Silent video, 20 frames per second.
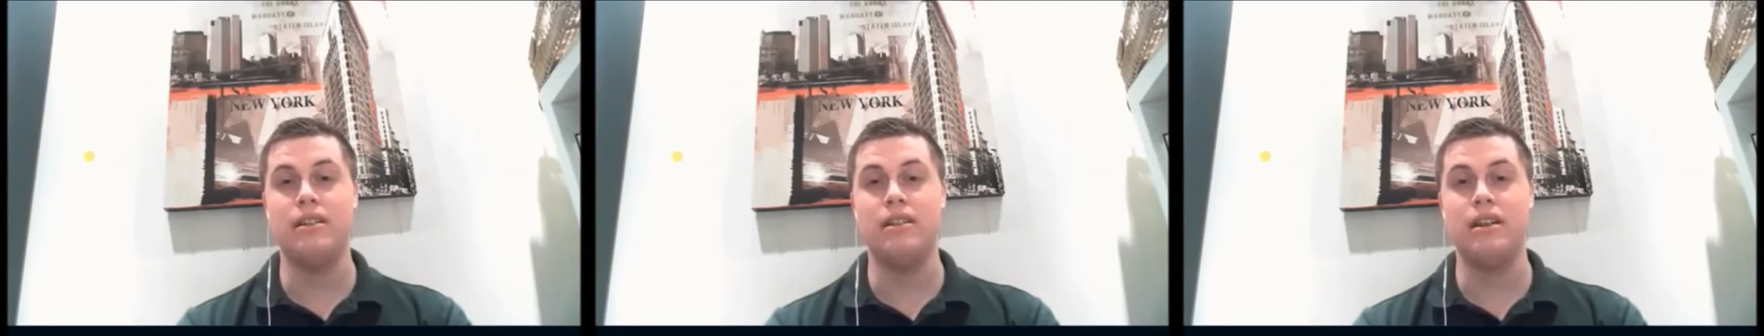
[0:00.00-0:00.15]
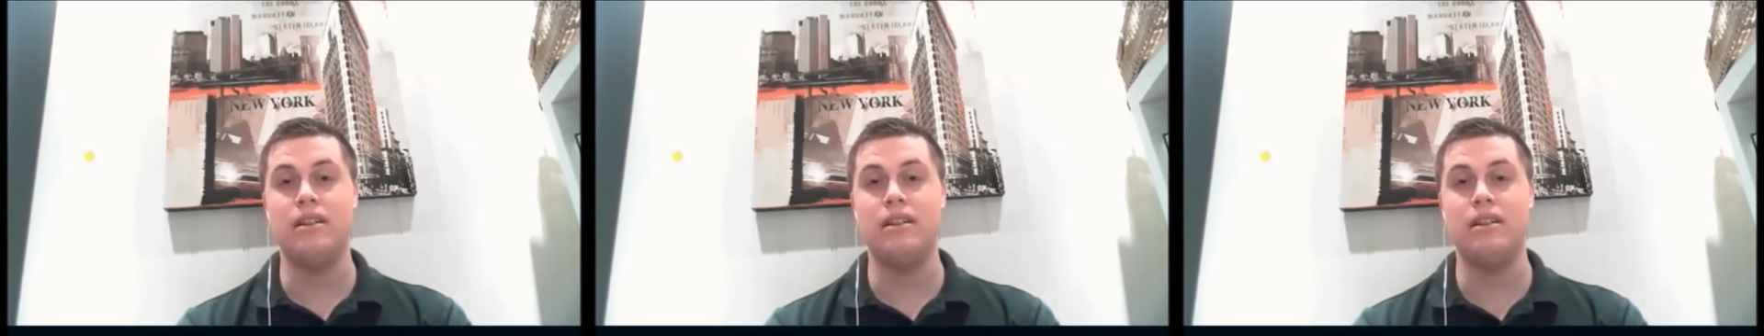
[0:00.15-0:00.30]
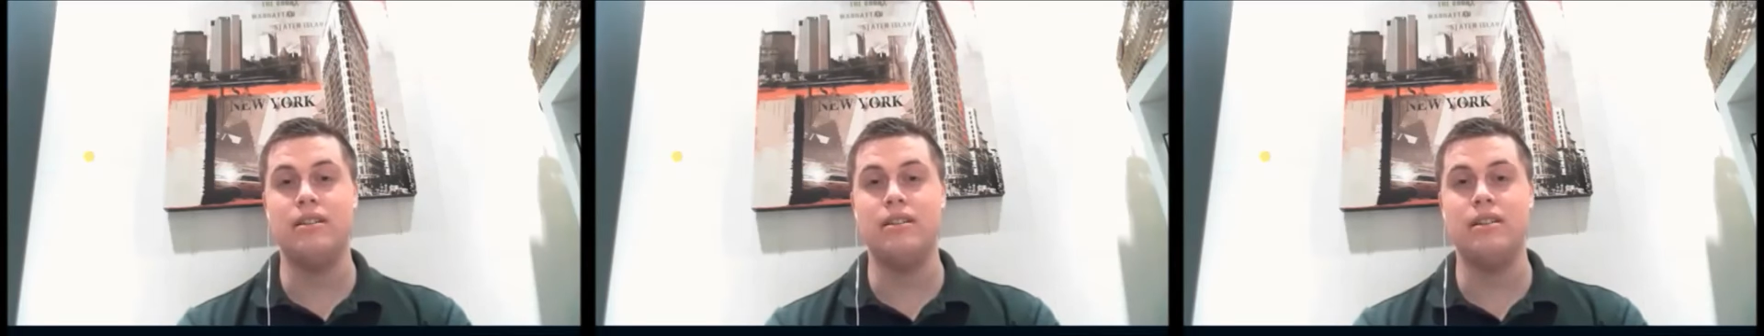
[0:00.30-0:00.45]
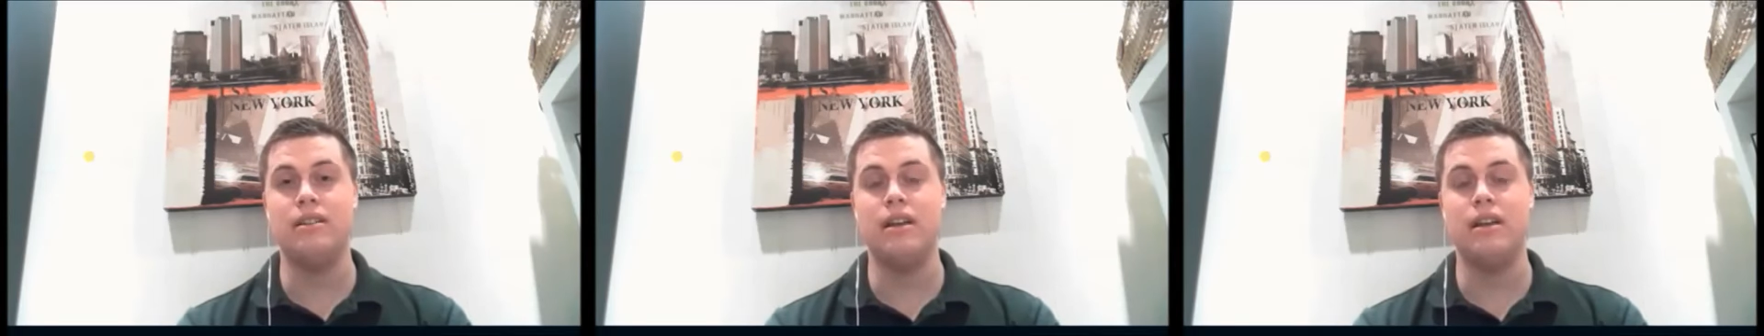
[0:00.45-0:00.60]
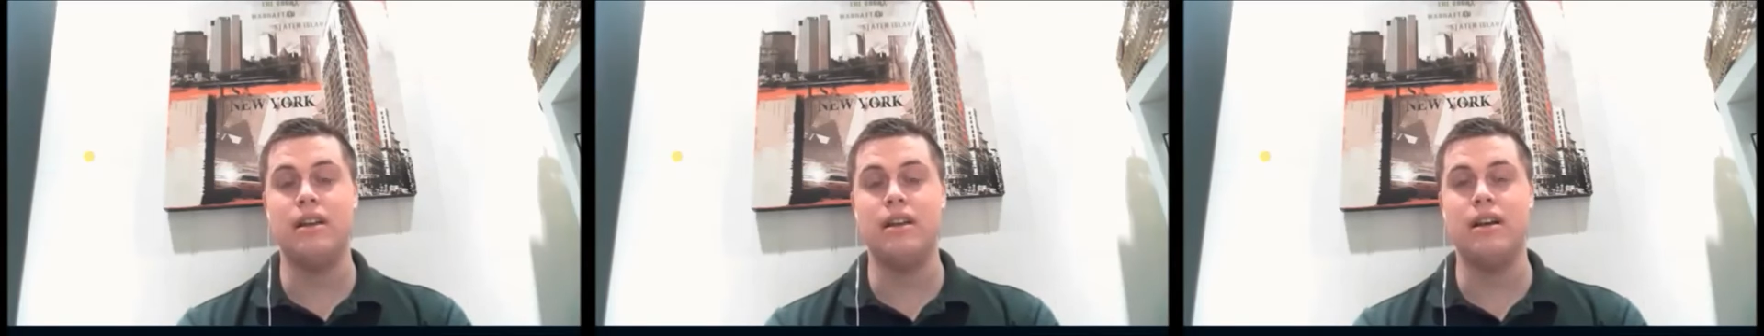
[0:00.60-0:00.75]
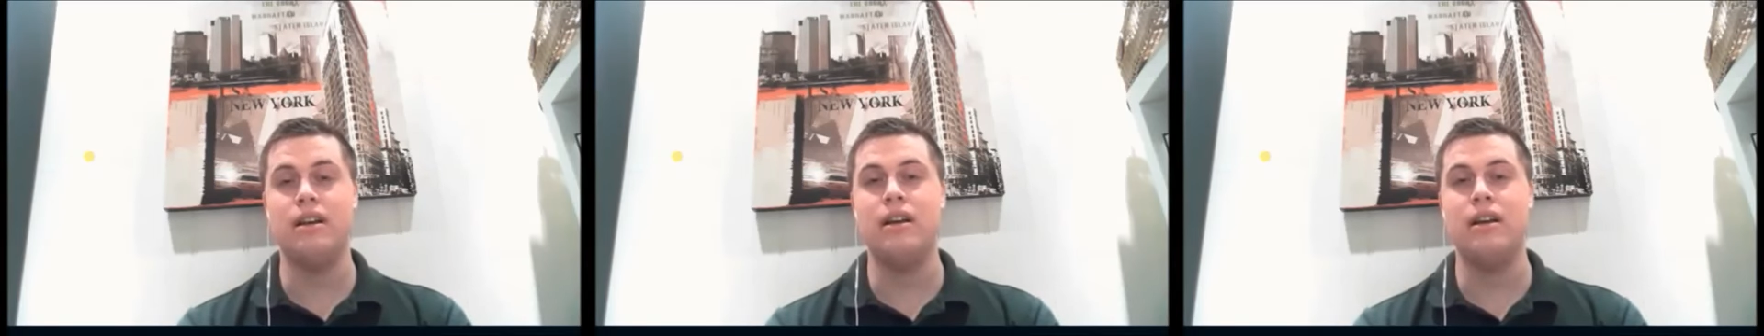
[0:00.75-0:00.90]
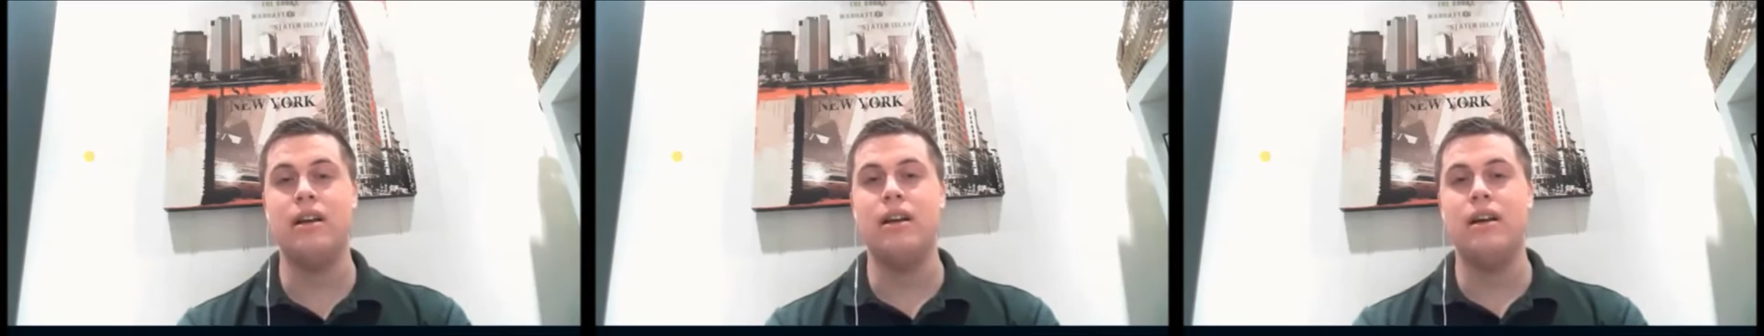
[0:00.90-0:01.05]
and
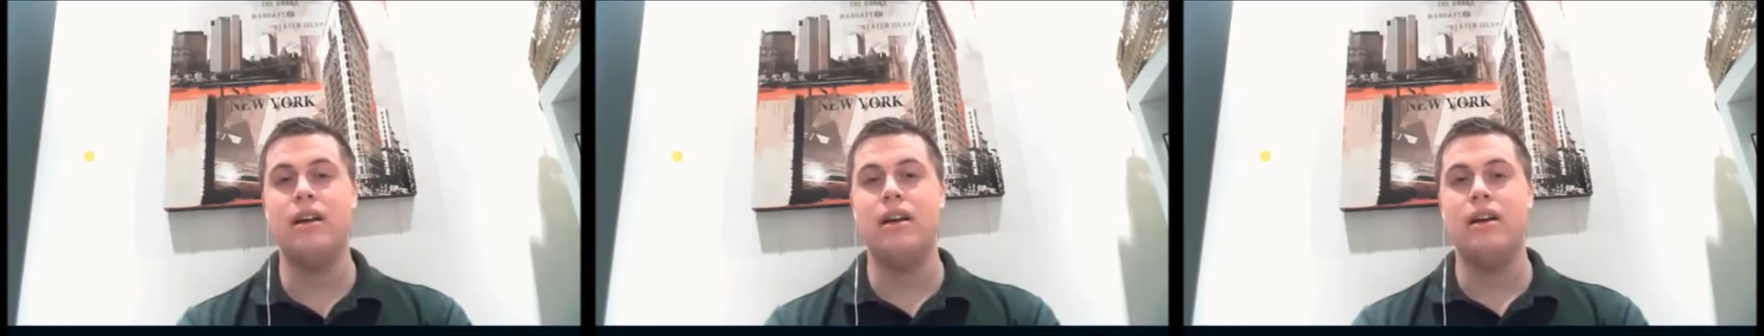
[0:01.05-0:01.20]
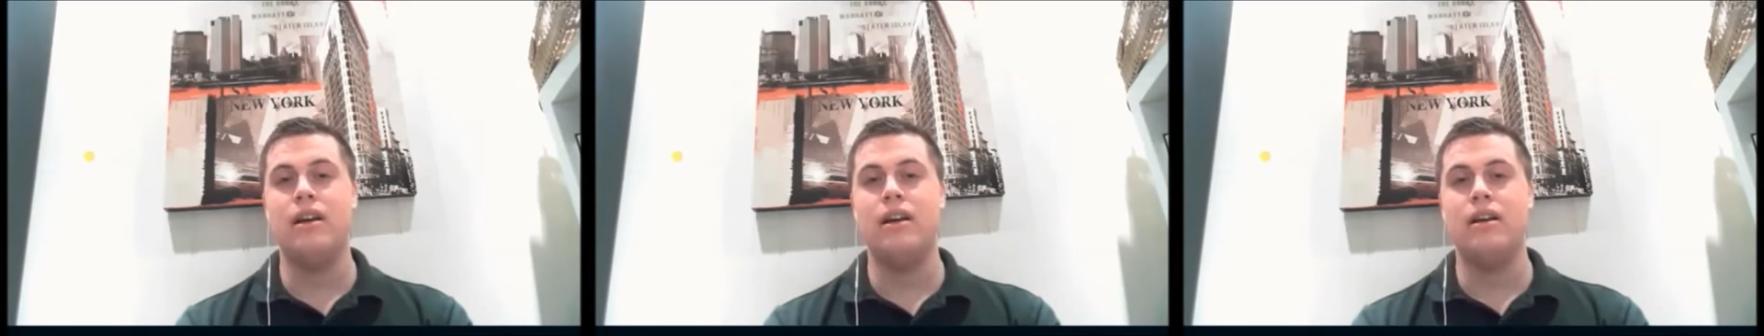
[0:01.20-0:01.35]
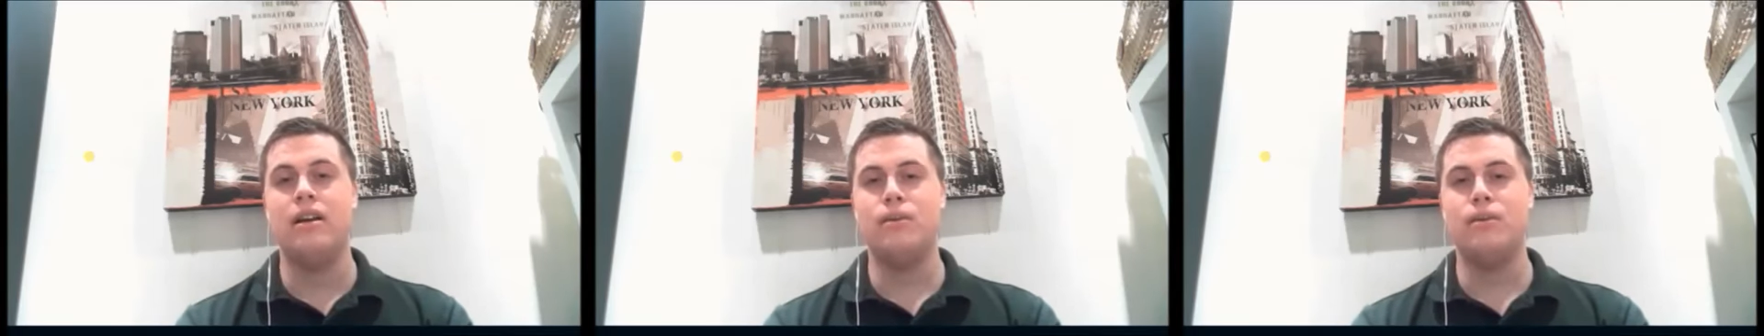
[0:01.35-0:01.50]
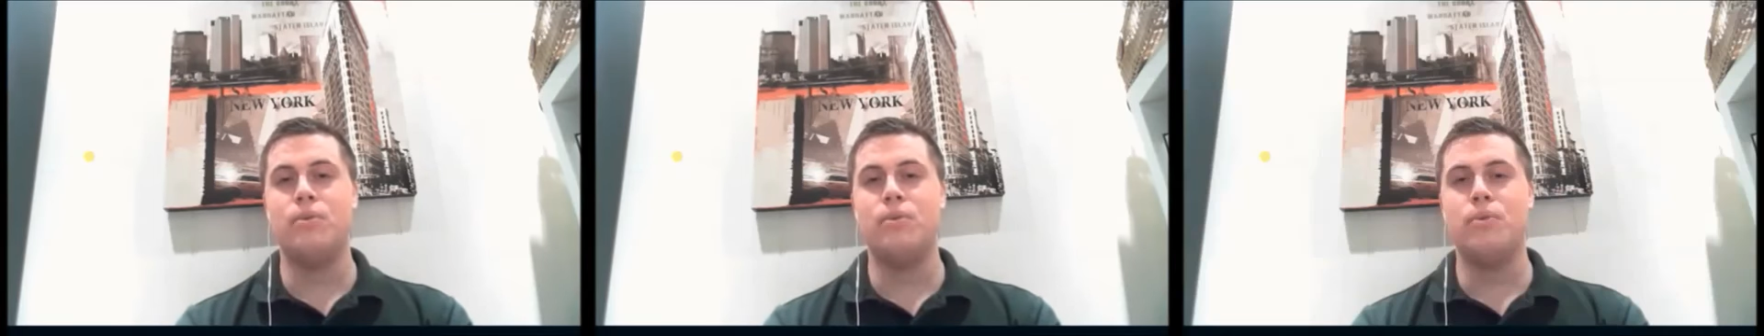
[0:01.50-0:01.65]
the